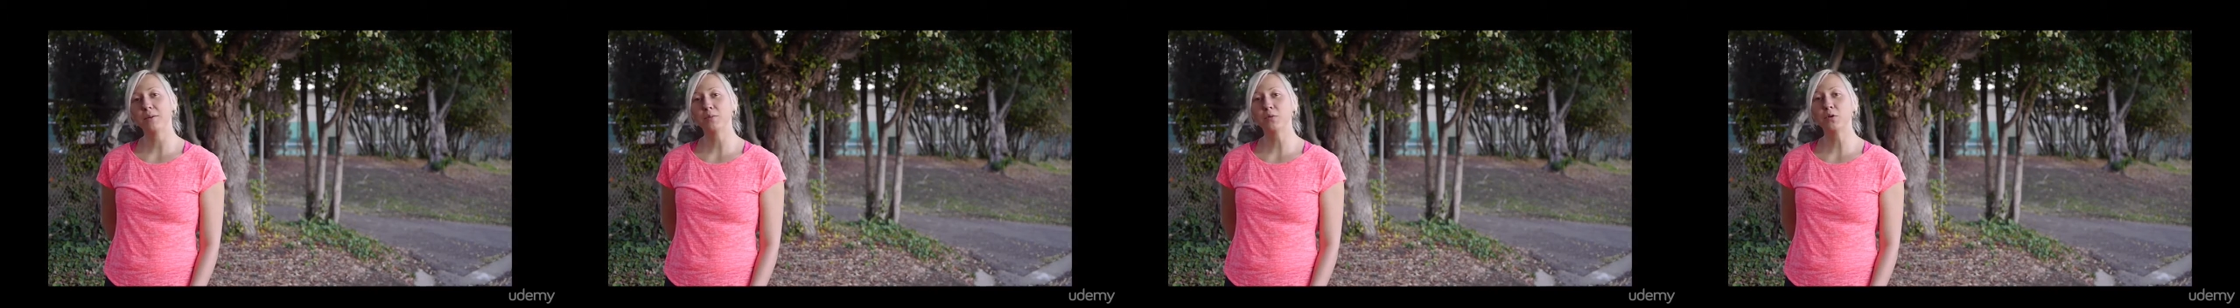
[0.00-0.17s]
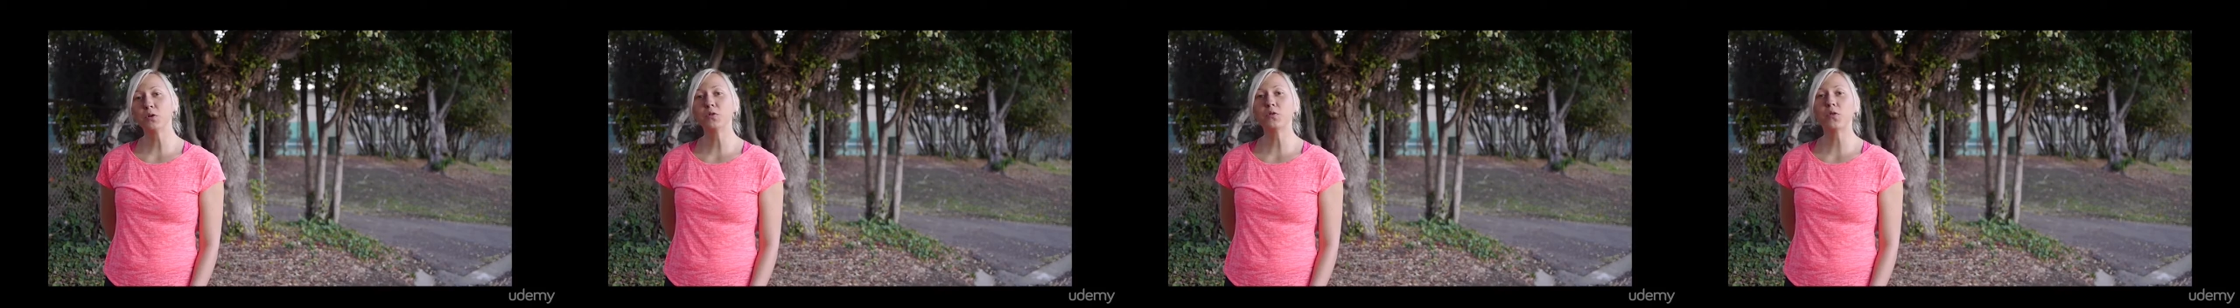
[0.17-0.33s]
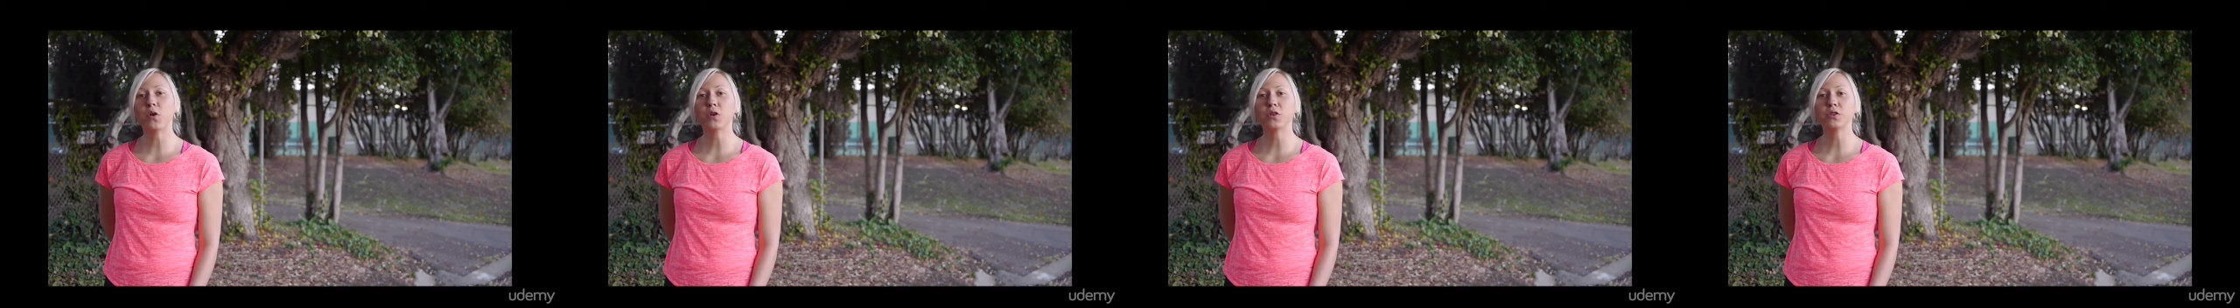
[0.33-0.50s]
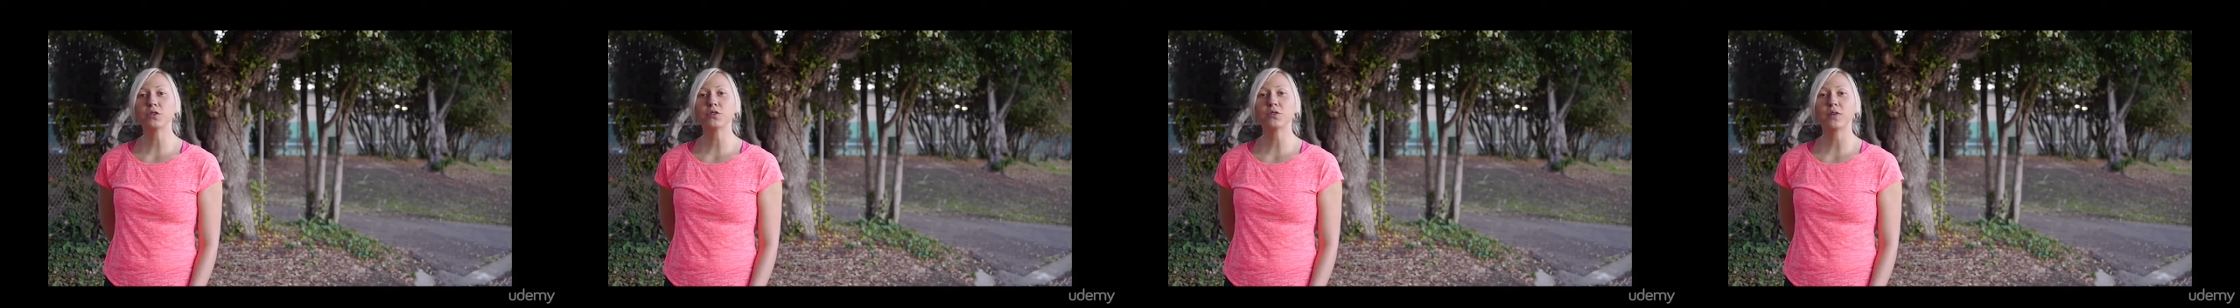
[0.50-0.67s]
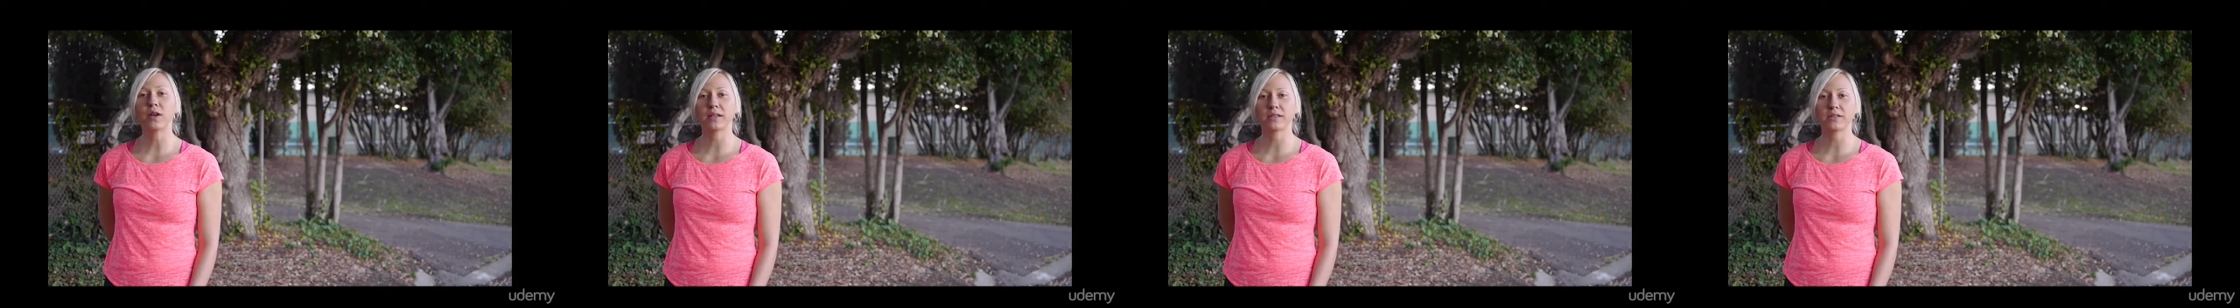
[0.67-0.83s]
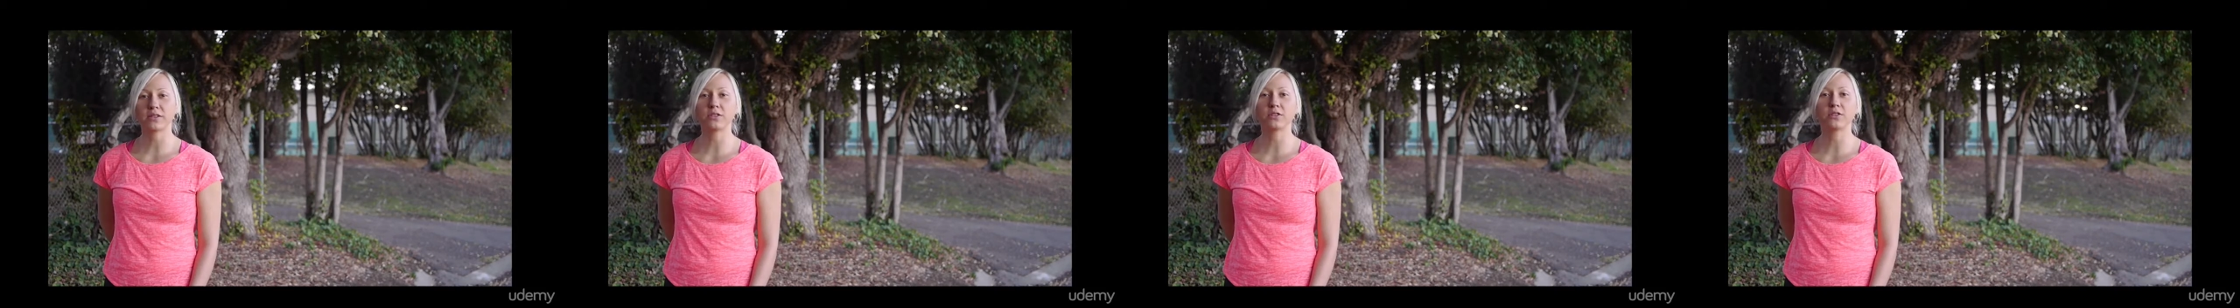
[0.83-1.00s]
Move on
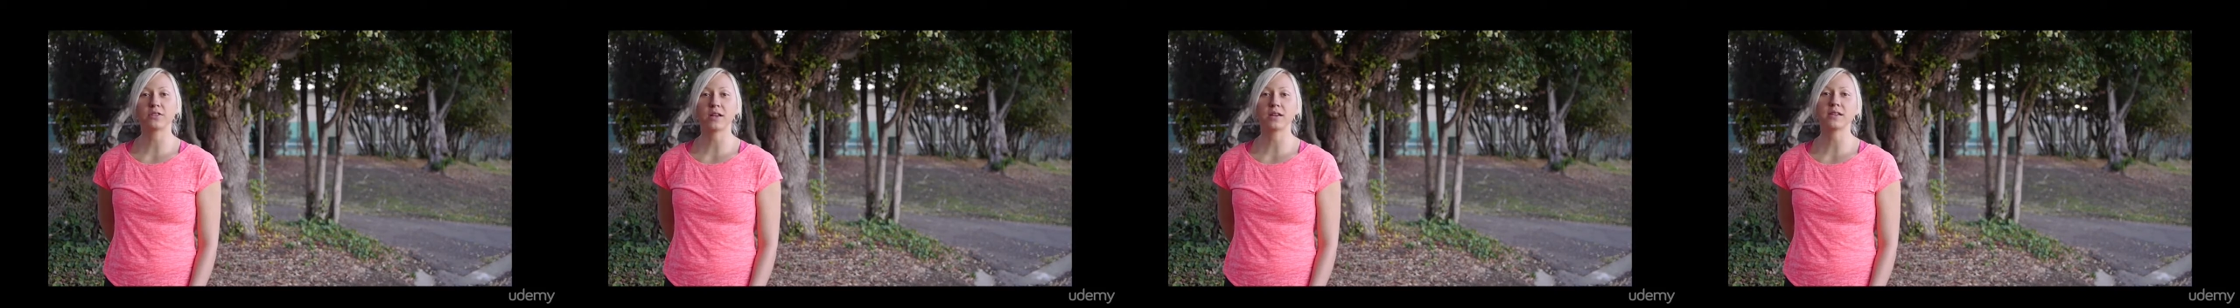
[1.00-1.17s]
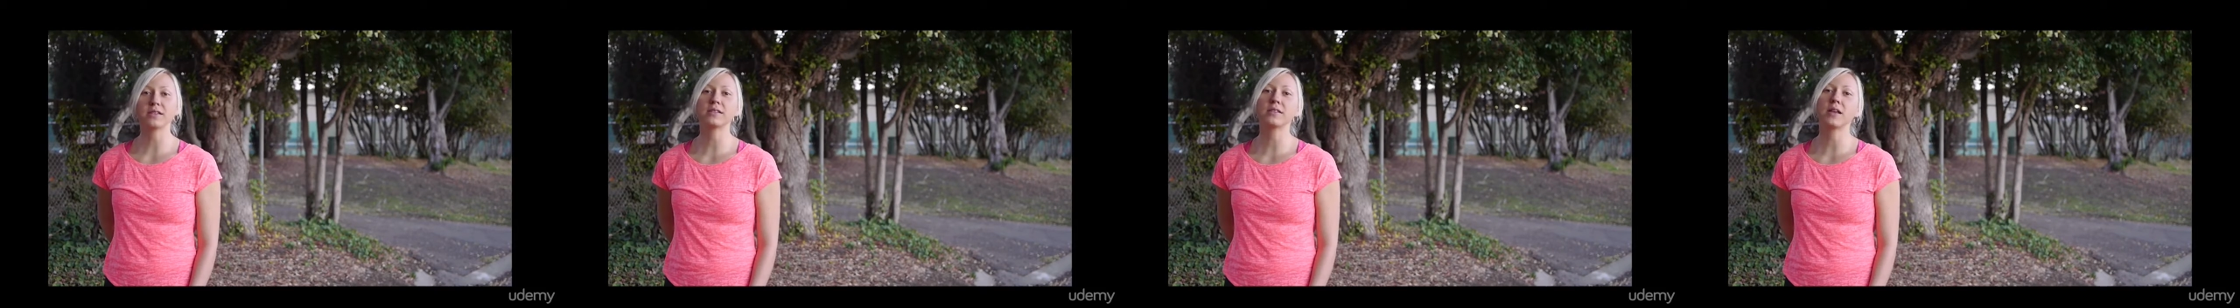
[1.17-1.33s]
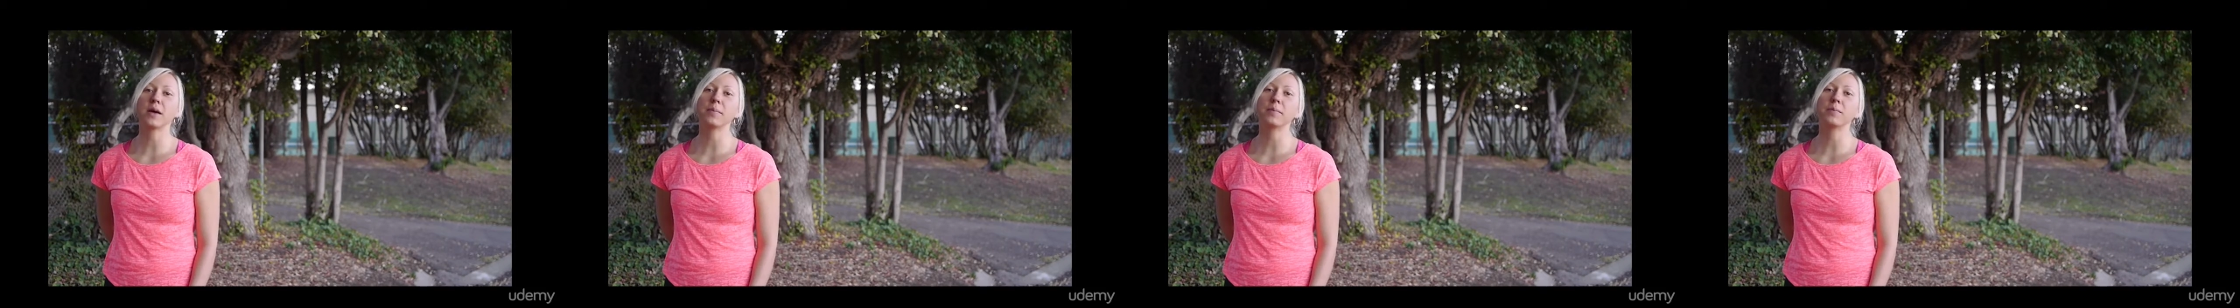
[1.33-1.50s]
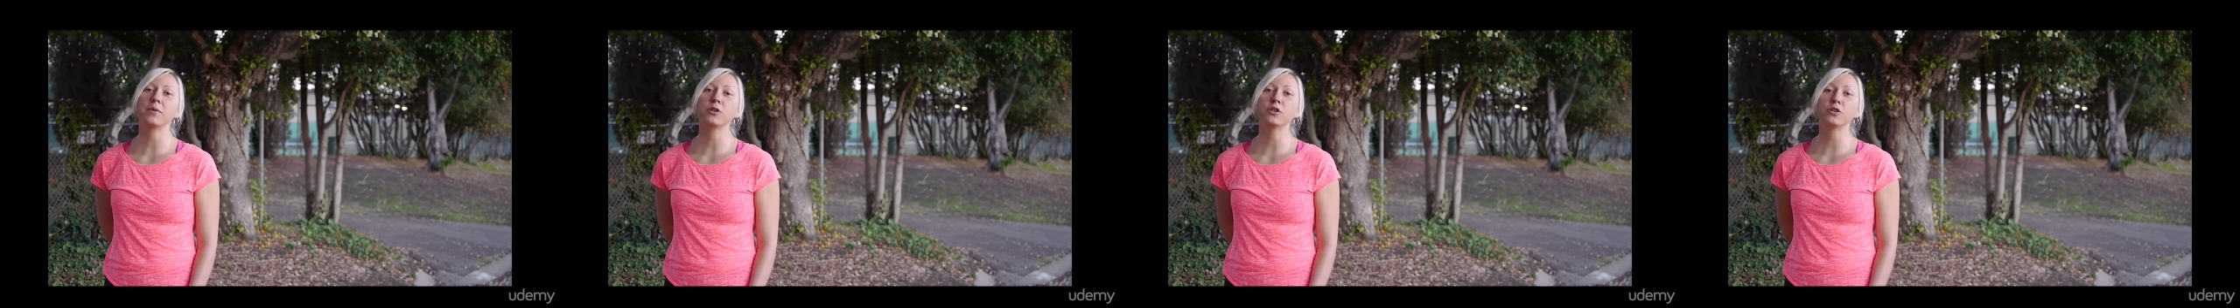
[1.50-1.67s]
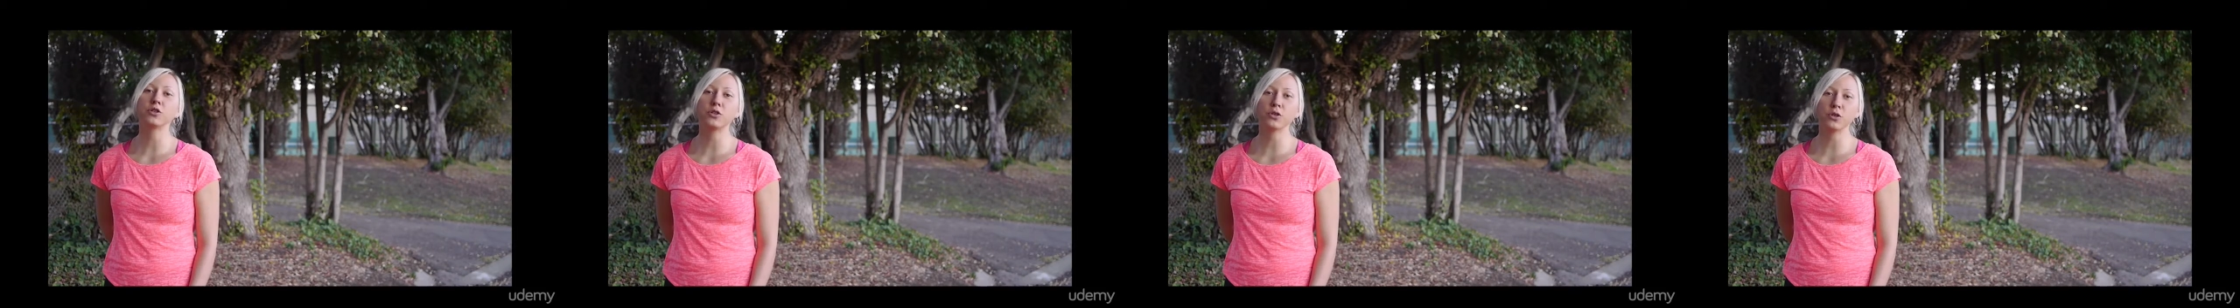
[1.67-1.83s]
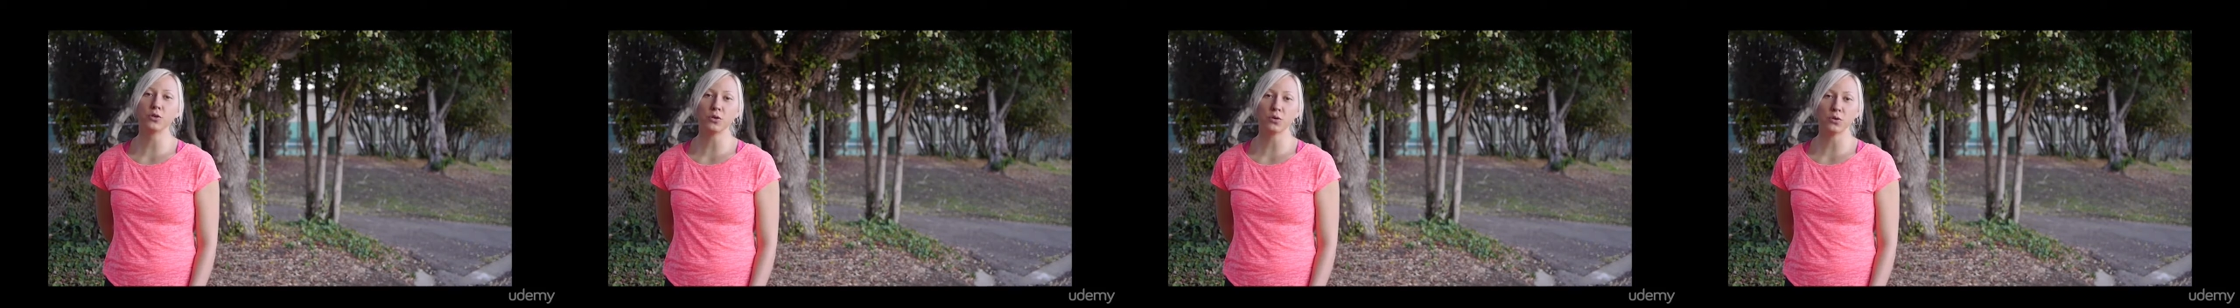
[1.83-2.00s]
to exercise number
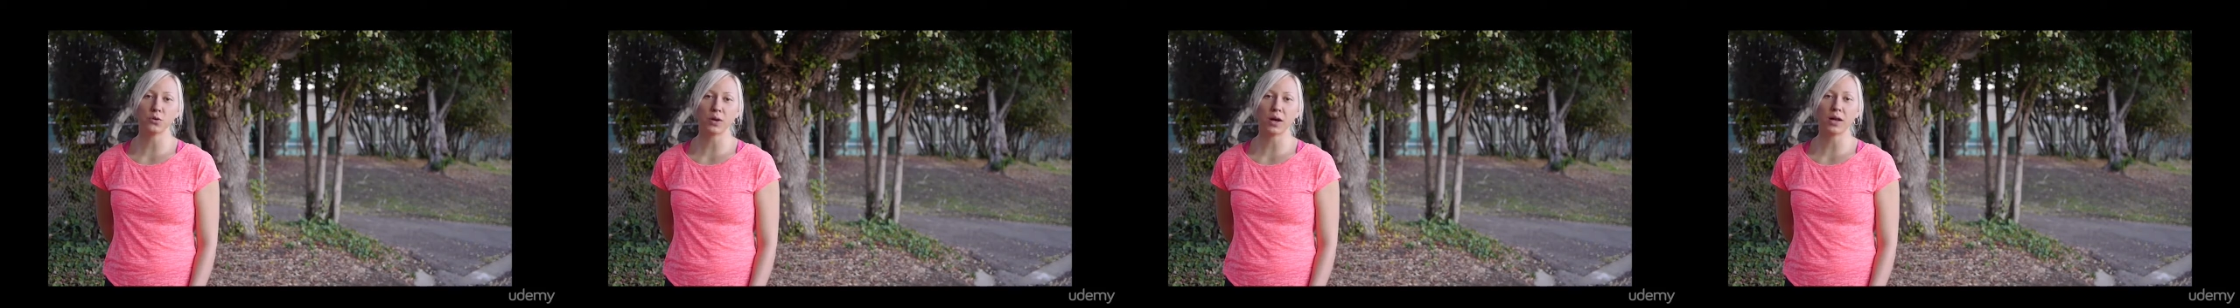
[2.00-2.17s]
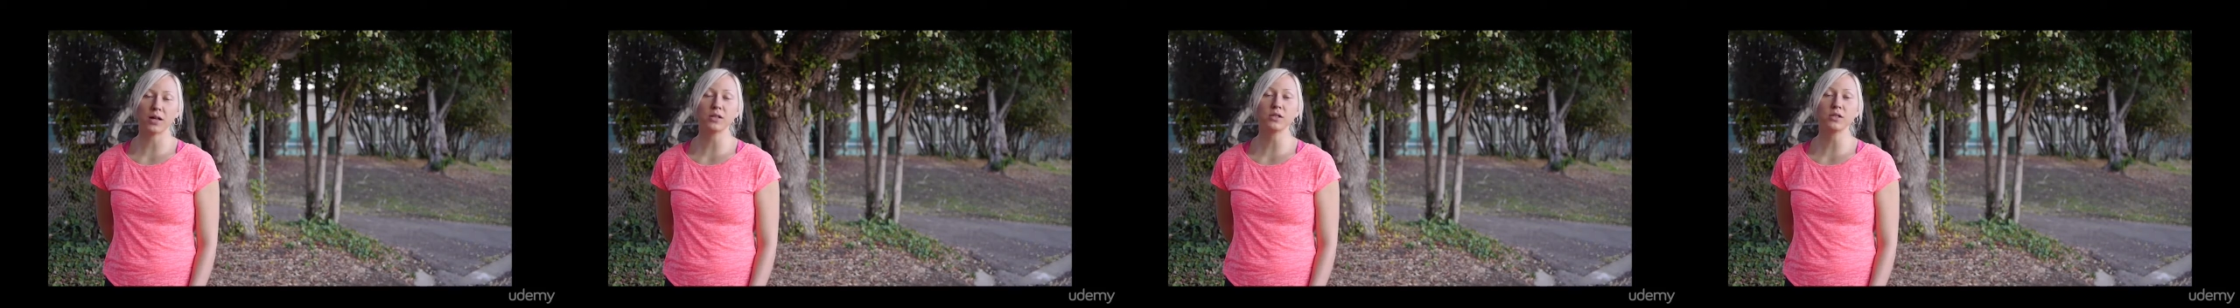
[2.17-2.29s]
2